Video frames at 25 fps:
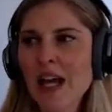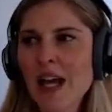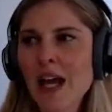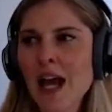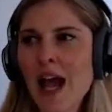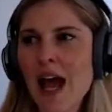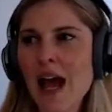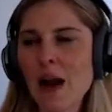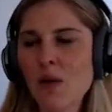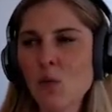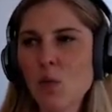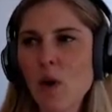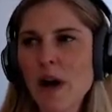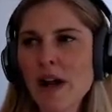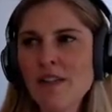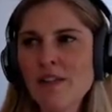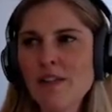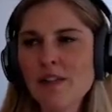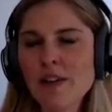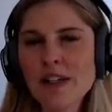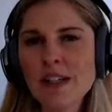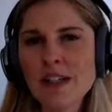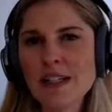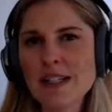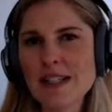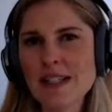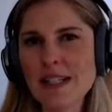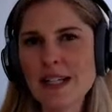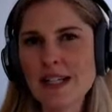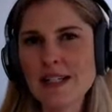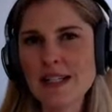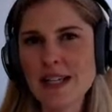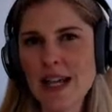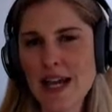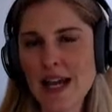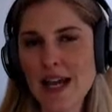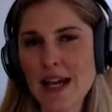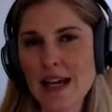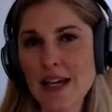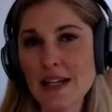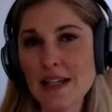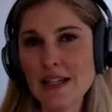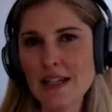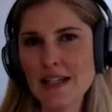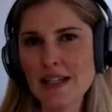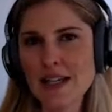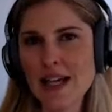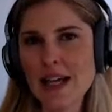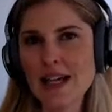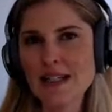And what Free Listings
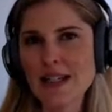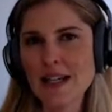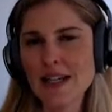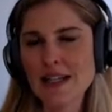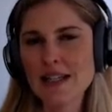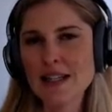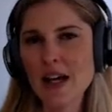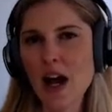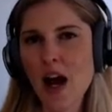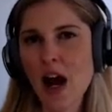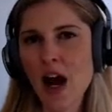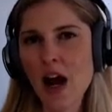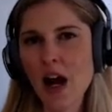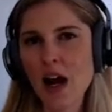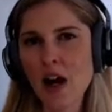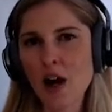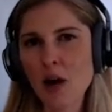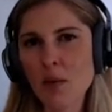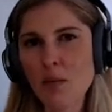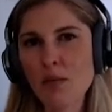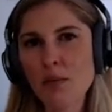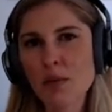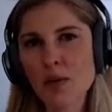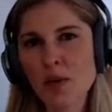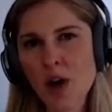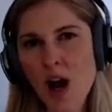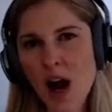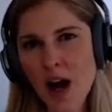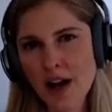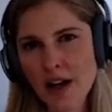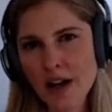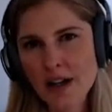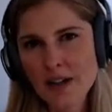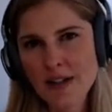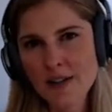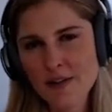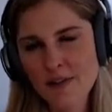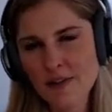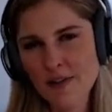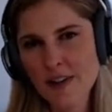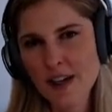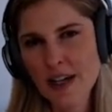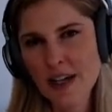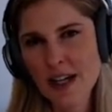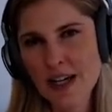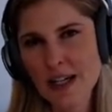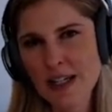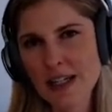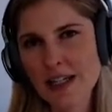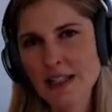is it's our product
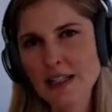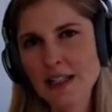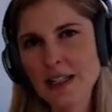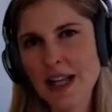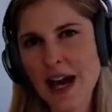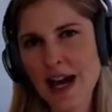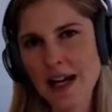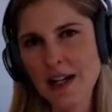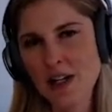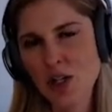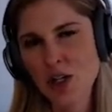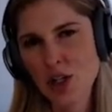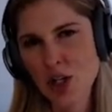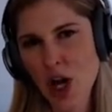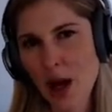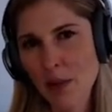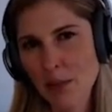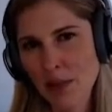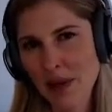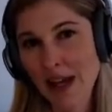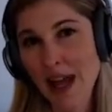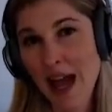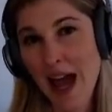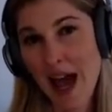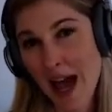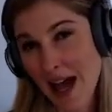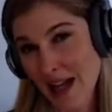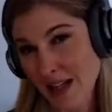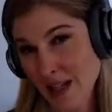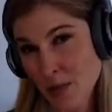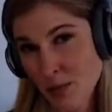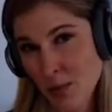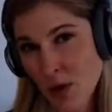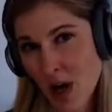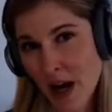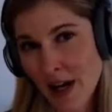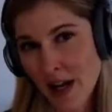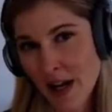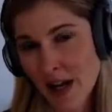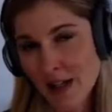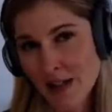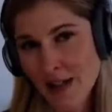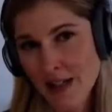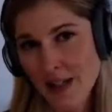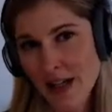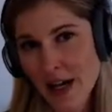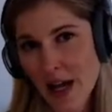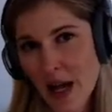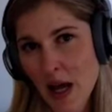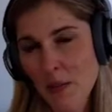feed led shopping ads
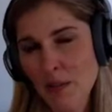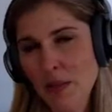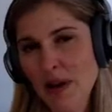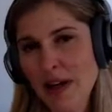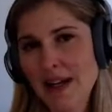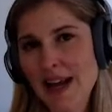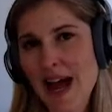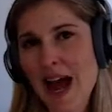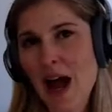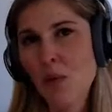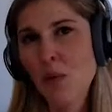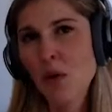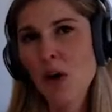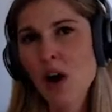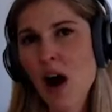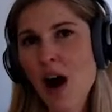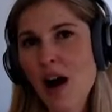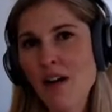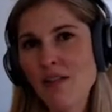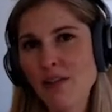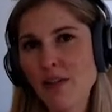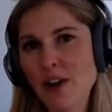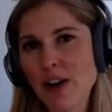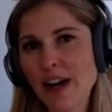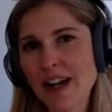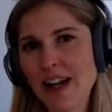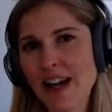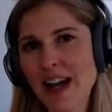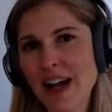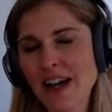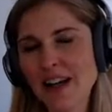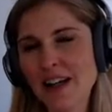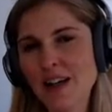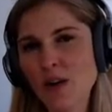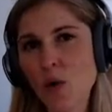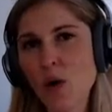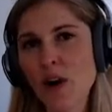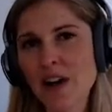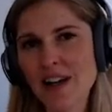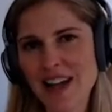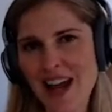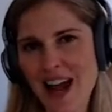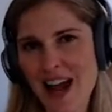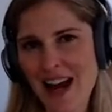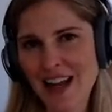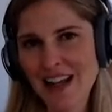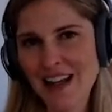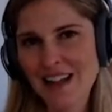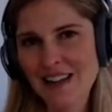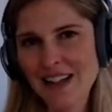product, but now we're offering it
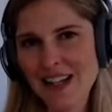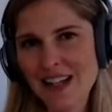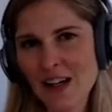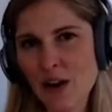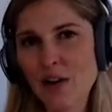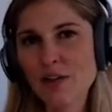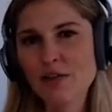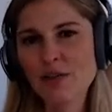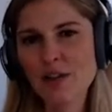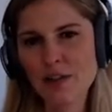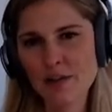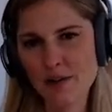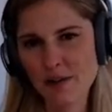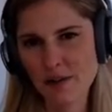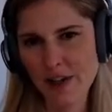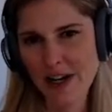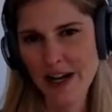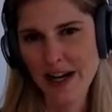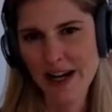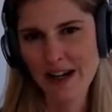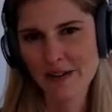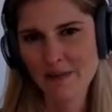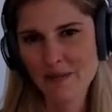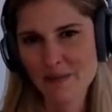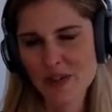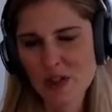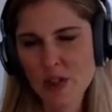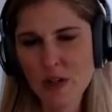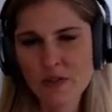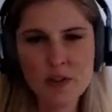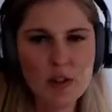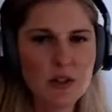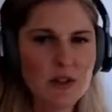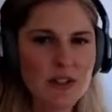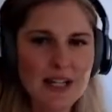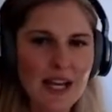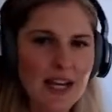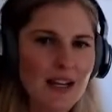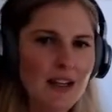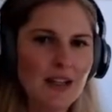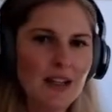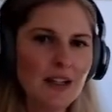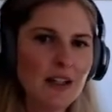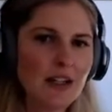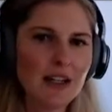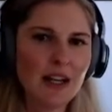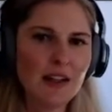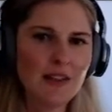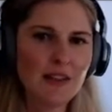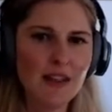organically or for free. So if you take a
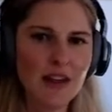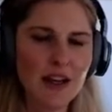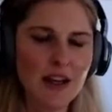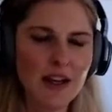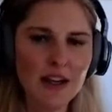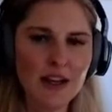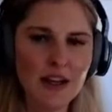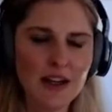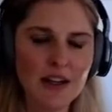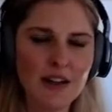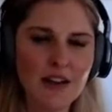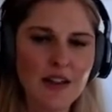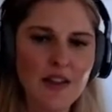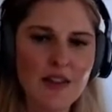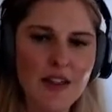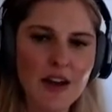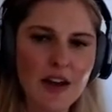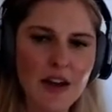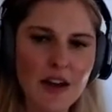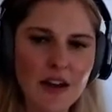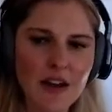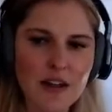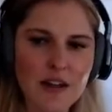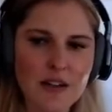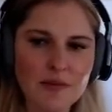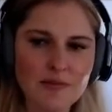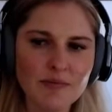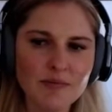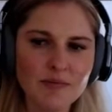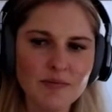look at the